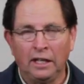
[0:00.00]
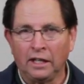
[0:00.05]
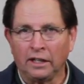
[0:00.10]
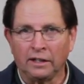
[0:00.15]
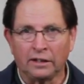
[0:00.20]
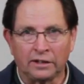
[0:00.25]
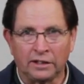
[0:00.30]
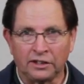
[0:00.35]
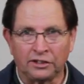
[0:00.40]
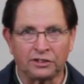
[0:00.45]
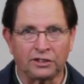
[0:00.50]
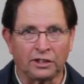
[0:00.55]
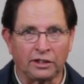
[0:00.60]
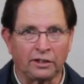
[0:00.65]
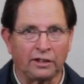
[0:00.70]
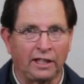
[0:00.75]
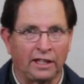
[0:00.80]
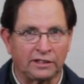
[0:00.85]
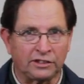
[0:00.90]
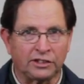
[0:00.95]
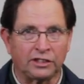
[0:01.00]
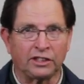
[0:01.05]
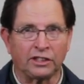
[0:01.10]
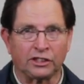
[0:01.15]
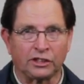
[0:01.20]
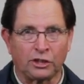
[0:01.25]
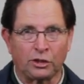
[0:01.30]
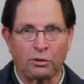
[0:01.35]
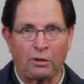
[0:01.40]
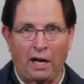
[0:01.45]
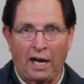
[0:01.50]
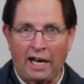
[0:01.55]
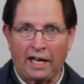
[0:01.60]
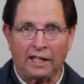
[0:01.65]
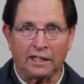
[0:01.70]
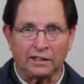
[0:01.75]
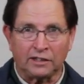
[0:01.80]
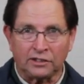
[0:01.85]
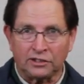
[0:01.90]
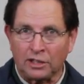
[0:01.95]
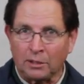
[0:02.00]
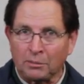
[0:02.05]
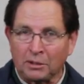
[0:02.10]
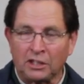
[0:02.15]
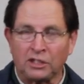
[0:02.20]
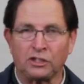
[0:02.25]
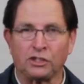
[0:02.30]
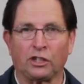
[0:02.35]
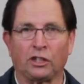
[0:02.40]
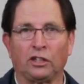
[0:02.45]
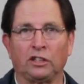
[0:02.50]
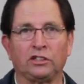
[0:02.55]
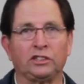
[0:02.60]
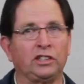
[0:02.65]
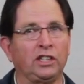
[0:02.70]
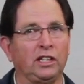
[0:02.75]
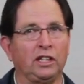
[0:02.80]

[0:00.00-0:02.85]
You know, the cylinder heads can crack at some of the journals,